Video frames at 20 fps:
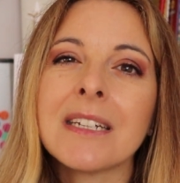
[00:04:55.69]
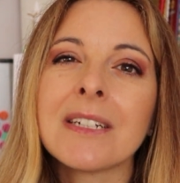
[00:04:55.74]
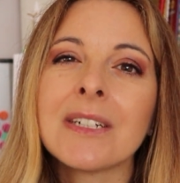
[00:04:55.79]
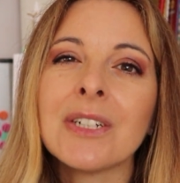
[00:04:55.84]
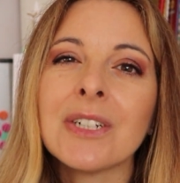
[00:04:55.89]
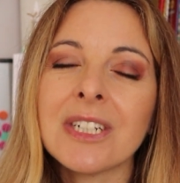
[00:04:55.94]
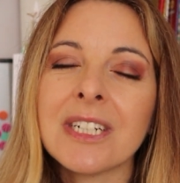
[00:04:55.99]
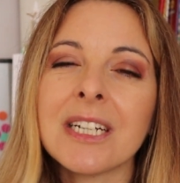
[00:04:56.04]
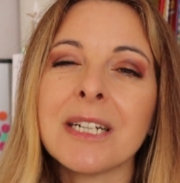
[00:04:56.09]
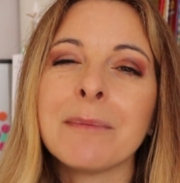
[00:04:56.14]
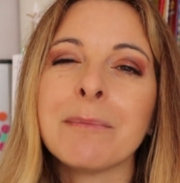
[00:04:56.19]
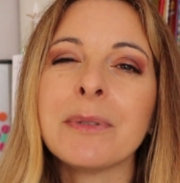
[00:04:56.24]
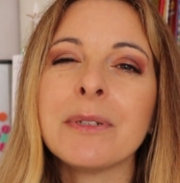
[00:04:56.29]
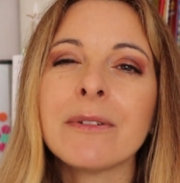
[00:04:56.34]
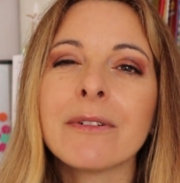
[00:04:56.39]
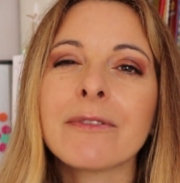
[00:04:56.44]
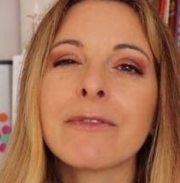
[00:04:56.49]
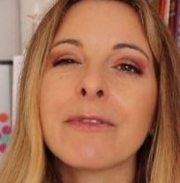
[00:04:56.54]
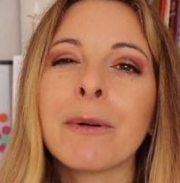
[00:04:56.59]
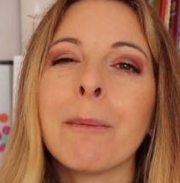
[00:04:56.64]
Good and
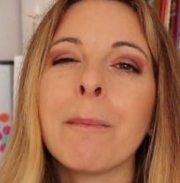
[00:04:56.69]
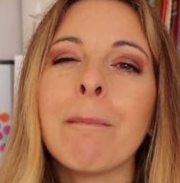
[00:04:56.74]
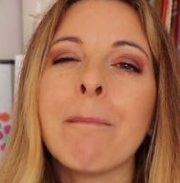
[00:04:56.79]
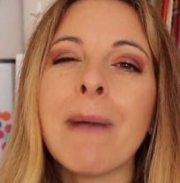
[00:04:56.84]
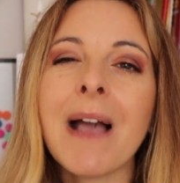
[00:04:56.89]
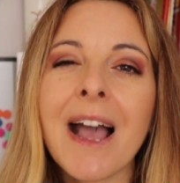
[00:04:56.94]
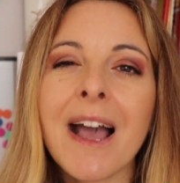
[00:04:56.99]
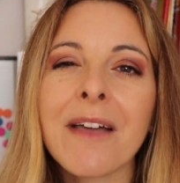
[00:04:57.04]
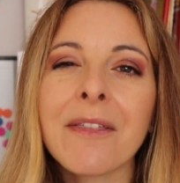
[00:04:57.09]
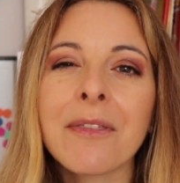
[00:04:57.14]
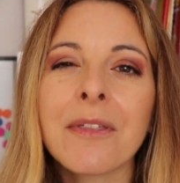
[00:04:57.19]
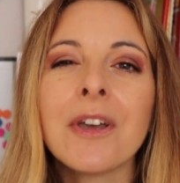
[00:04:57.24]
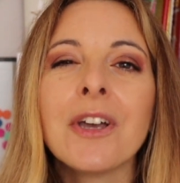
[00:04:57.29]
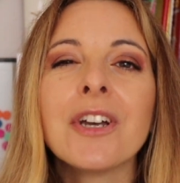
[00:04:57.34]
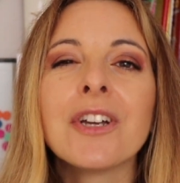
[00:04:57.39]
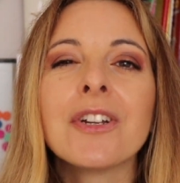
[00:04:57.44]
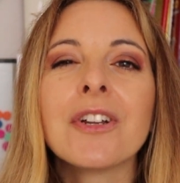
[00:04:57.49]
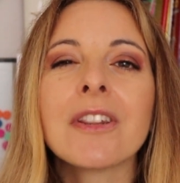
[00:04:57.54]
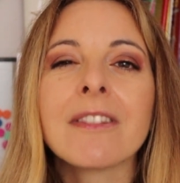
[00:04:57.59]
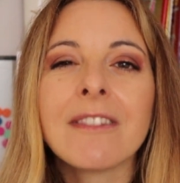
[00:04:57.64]
Beautiful Math
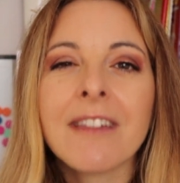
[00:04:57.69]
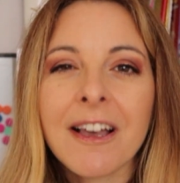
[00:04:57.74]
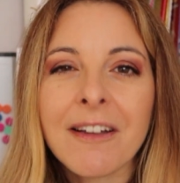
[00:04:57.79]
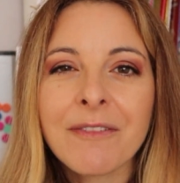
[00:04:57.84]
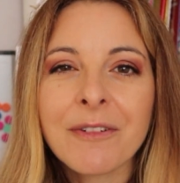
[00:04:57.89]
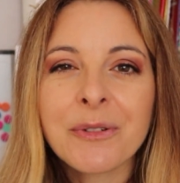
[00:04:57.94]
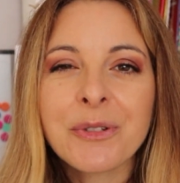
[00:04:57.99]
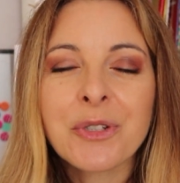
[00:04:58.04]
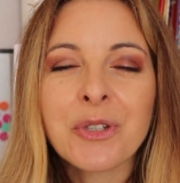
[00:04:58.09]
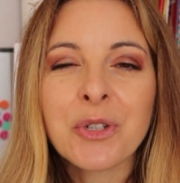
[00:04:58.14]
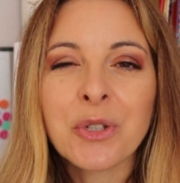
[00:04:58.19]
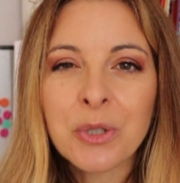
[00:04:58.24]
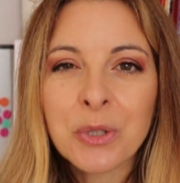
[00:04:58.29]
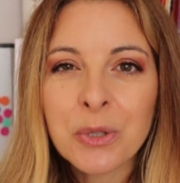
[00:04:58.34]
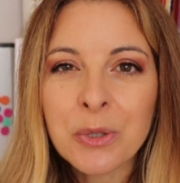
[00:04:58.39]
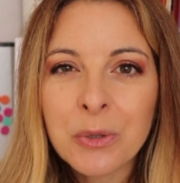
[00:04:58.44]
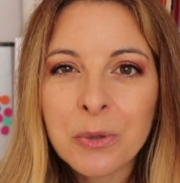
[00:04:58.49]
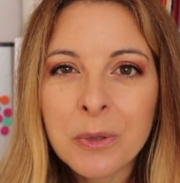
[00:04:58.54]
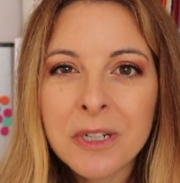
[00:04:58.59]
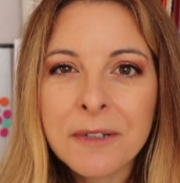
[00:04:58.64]
Level
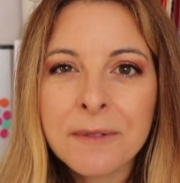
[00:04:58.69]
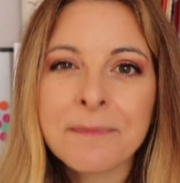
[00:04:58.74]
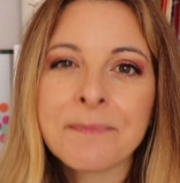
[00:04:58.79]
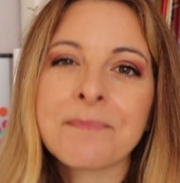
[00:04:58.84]
2.